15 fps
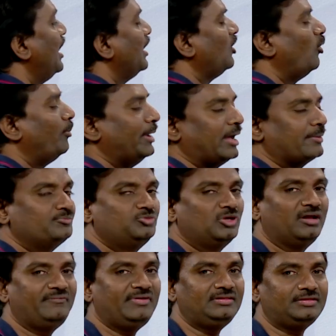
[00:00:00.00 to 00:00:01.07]
Now by
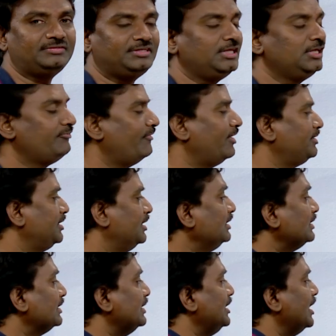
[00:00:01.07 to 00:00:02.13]
observing this
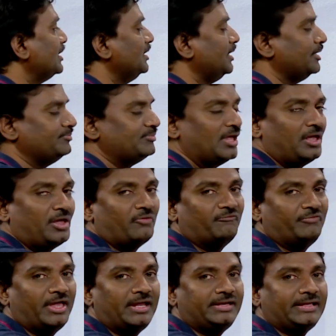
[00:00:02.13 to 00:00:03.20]
equation clearly,
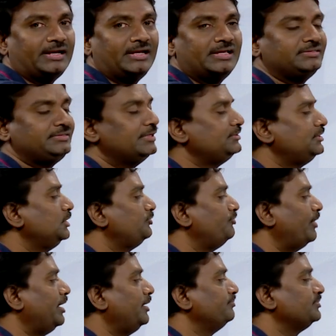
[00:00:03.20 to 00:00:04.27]
where LHS is
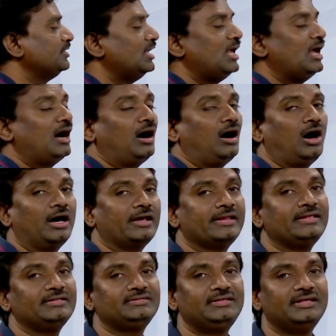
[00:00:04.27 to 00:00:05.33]
y,
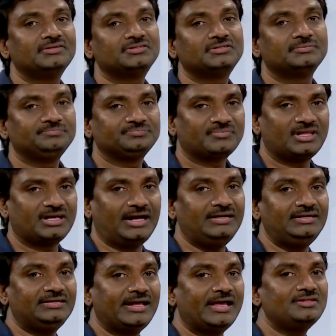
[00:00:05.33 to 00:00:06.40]
RHS
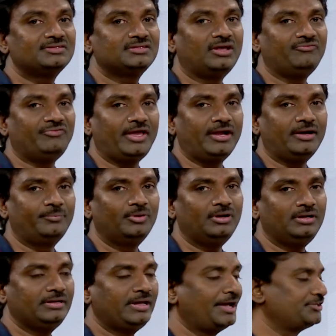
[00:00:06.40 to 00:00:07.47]
contains the
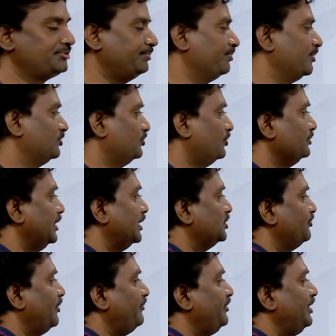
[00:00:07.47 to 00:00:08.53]
variable x. So
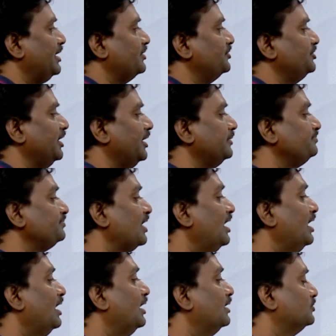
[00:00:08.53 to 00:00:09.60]
that's why we can say,
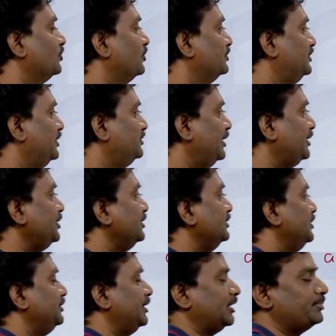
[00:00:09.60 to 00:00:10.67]
so
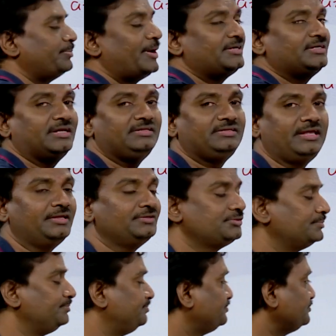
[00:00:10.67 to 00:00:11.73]
this expression is